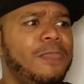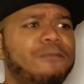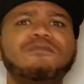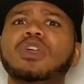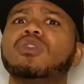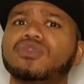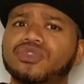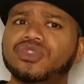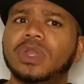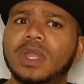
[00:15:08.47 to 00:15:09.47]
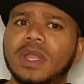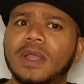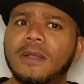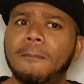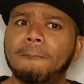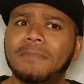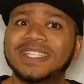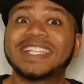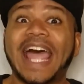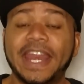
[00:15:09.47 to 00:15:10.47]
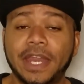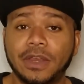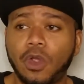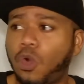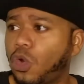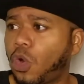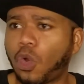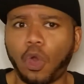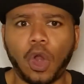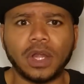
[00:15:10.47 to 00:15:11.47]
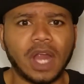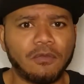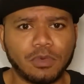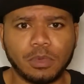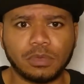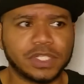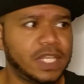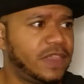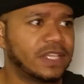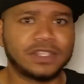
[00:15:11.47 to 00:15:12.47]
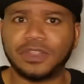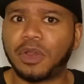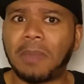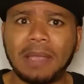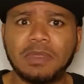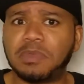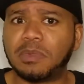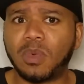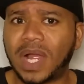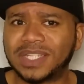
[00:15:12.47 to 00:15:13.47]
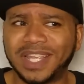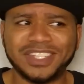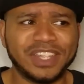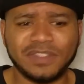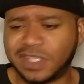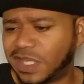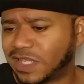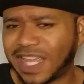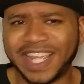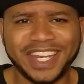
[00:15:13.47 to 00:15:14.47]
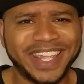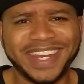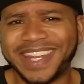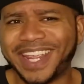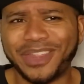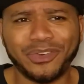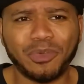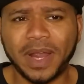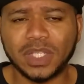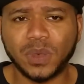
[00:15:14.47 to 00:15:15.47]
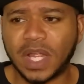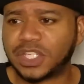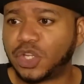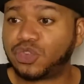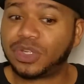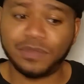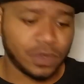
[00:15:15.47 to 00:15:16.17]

feels slighted or, or, or uncomfortable. She thinks that there might be people watching, and she even says, like, get, get it together. Nobody's watching you. She feels